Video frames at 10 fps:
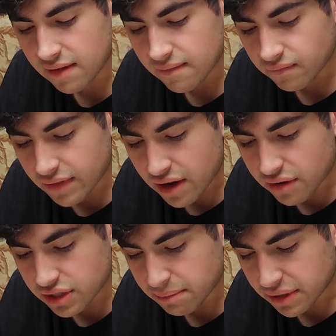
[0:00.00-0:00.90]
"No,"
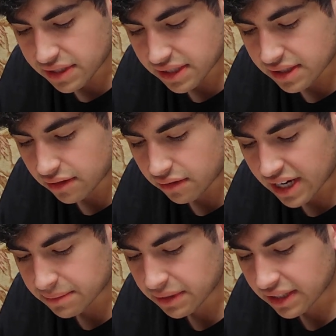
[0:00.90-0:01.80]
she persisted,
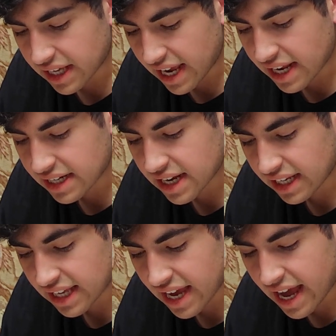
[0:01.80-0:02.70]
grasping the hand. "Not
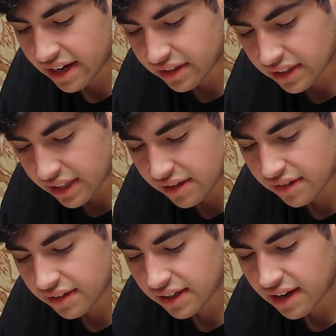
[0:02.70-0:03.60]
yet, Edgar Linton.
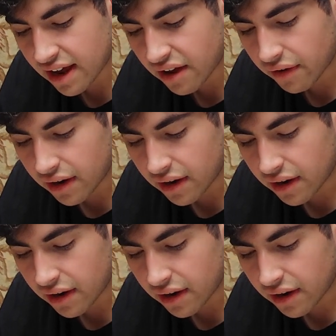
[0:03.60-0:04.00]
Sit down.